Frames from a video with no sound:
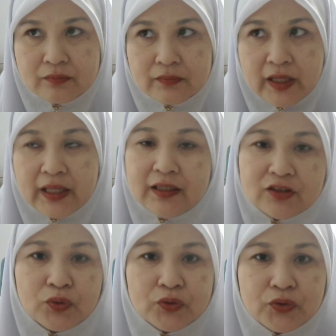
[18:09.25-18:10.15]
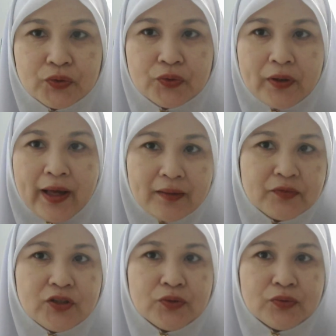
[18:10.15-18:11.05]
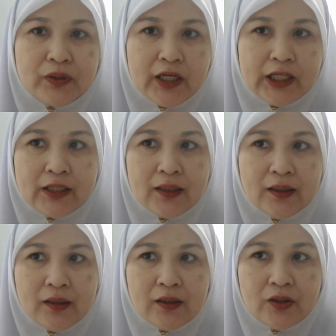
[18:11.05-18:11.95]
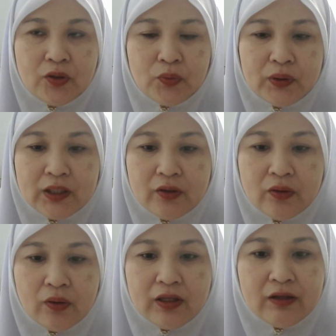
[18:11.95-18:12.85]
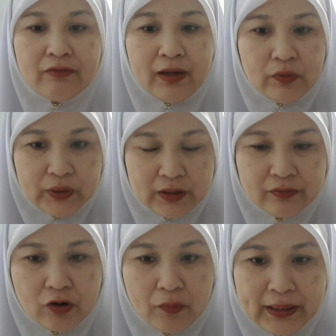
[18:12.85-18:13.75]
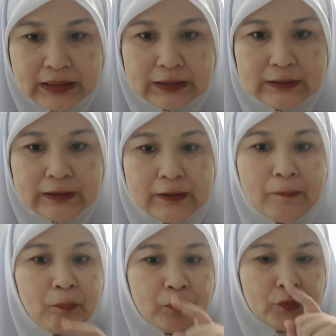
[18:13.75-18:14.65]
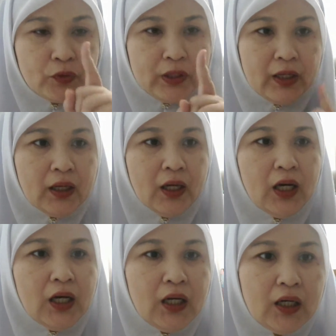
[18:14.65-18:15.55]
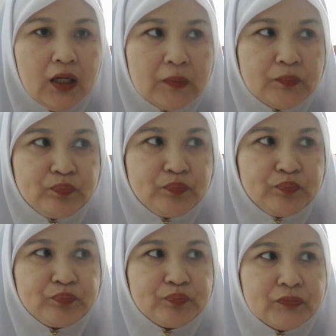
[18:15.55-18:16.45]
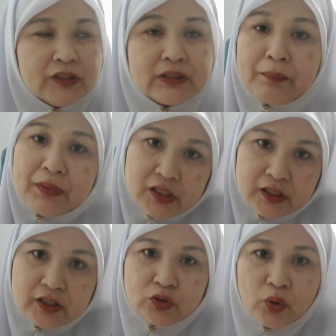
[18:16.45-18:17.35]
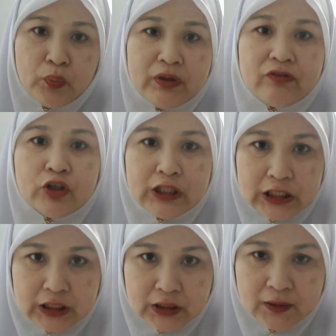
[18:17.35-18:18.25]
this also helps you in doing your evaluative commentary. Okay, submission is on week 14.